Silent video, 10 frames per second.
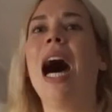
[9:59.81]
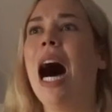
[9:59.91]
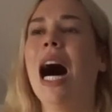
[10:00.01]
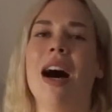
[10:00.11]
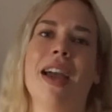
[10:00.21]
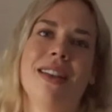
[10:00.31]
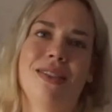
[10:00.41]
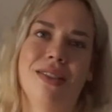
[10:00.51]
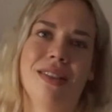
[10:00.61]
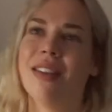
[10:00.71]
oh, I
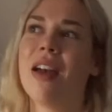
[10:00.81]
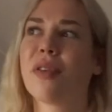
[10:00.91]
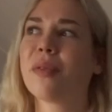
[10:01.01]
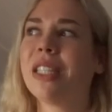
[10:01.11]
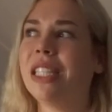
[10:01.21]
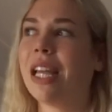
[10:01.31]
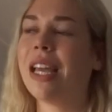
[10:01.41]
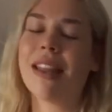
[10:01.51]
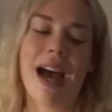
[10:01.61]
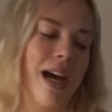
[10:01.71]
never really
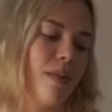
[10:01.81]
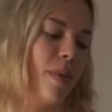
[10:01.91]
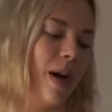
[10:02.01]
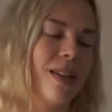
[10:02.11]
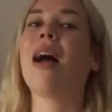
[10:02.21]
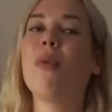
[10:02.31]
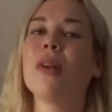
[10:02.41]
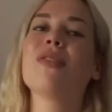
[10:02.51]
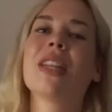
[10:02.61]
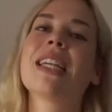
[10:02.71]
liked that, but I
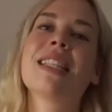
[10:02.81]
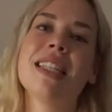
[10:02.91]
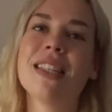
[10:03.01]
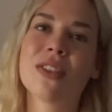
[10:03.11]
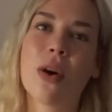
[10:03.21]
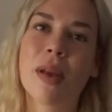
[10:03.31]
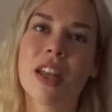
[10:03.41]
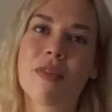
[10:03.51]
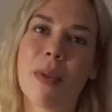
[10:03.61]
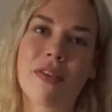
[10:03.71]
want to like see so
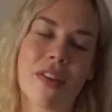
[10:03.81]
many of my